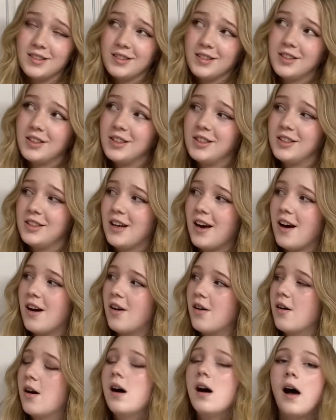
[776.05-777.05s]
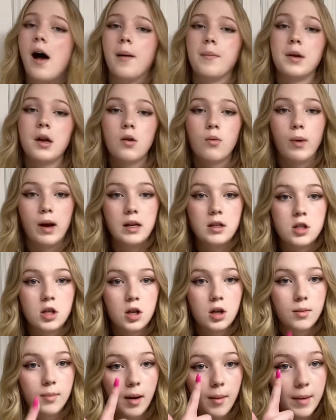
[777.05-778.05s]
So I'm gonna wait to do
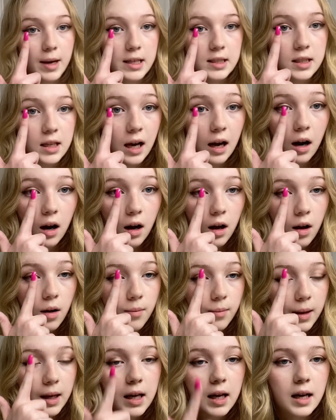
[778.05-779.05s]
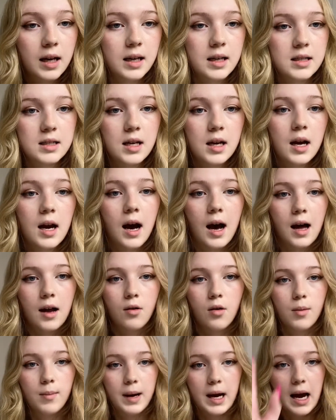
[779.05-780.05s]
my mascara because I don't
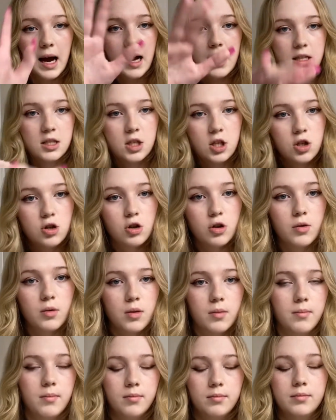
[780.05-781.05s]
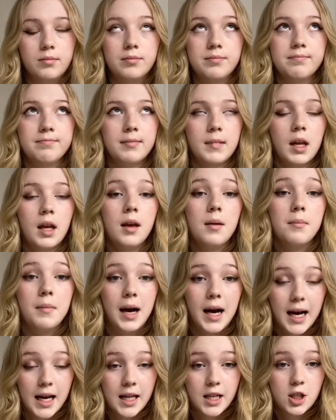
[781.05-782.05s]
want my eyes to droop, my
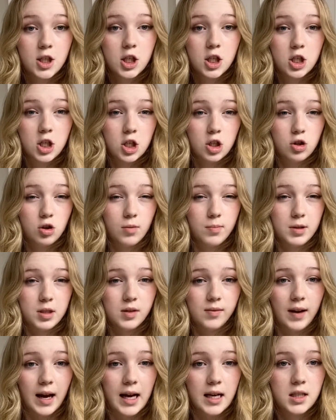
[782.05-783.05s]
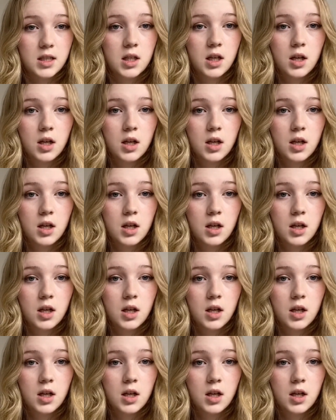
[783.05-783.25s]
eyelashes to droop as fast.